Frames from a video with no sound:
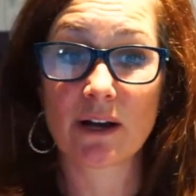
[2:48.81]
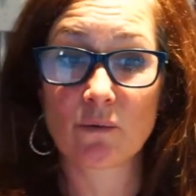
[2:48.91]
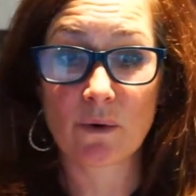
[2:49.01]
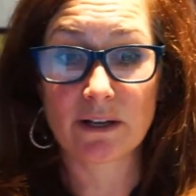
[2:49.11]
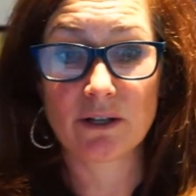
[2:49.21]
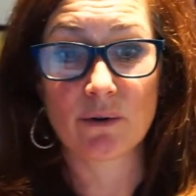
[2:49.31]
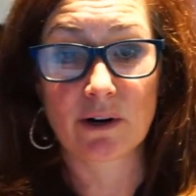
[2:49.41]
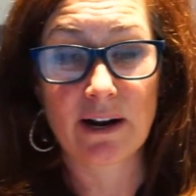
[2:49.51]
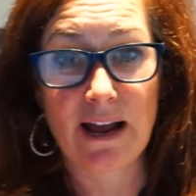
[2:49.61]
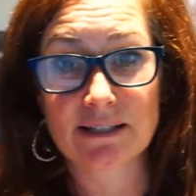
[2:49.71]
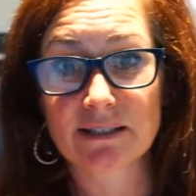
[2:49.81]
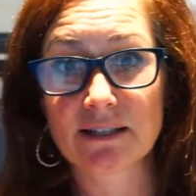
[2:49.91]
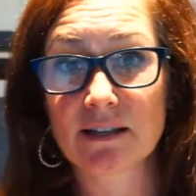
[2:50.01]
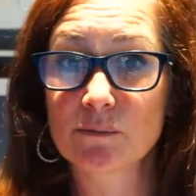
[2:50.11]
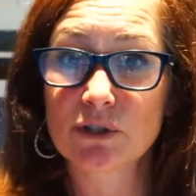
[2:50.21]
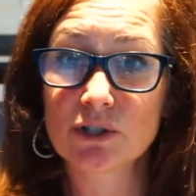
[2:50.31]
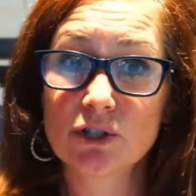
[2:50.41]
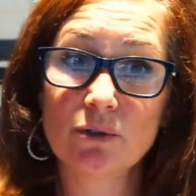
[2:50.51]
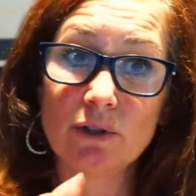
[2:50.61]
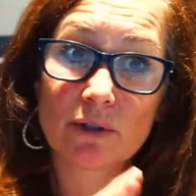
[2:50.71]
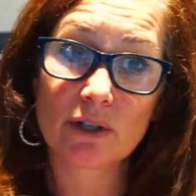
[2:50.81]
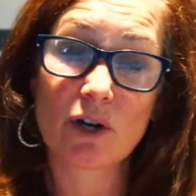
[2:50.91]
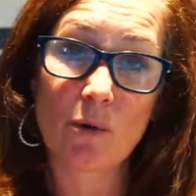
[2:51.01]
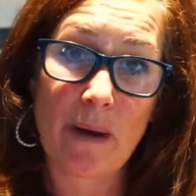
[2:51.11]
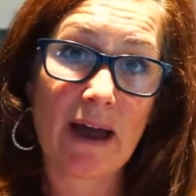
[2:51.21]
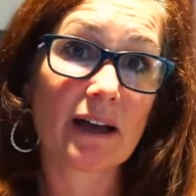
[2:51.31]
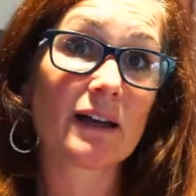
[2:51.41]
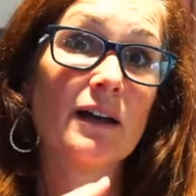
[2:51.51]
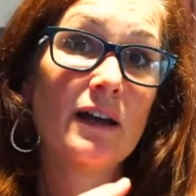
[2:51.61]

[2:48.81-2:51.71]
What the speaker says: on what you are asking them to do, you can go back